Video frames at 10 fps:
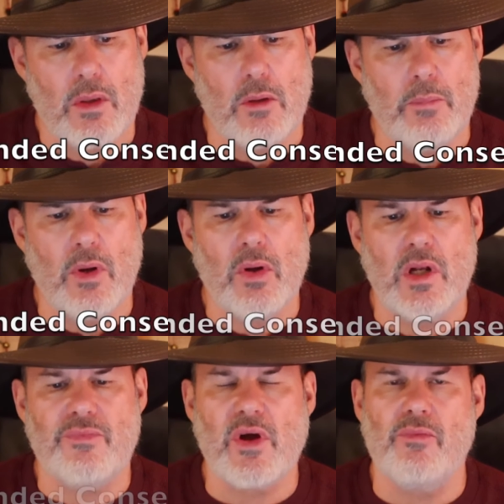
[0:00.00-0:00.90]
The myriad
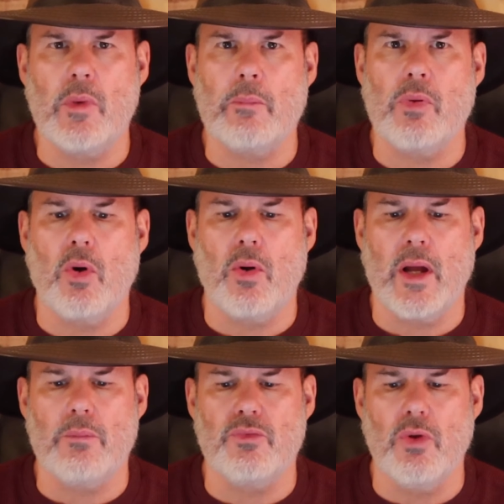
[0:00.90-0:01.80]
of government
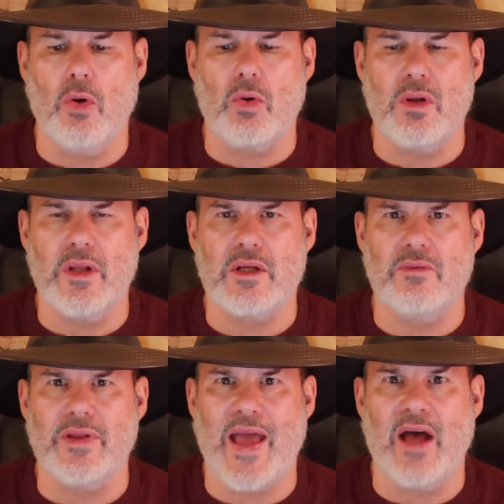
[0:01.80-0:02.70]
programs known
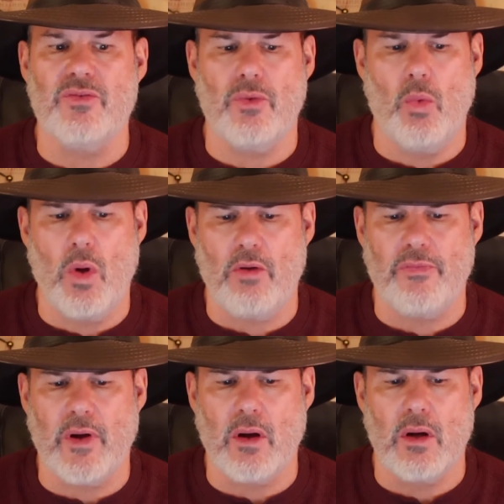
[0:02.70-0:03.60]
collectively as
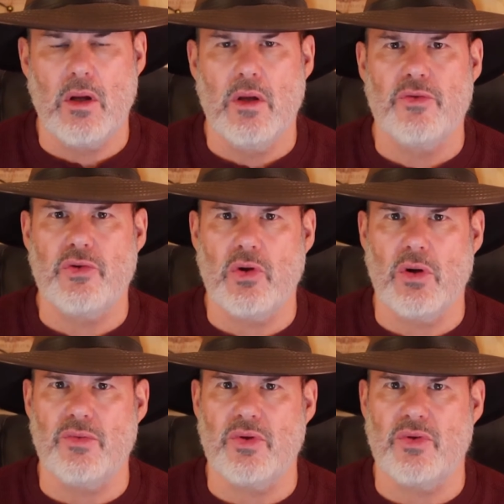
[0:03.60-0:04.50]
welfare
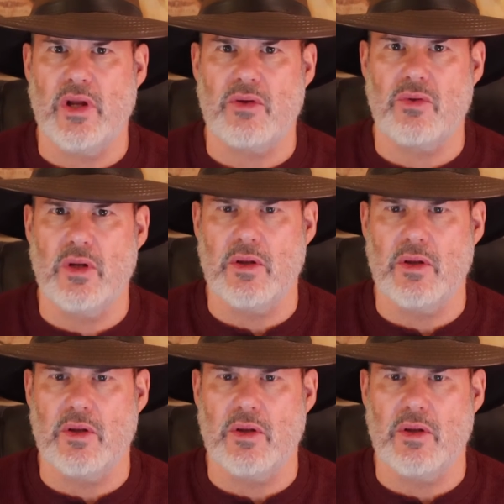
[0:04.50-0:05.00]
serves as an excellent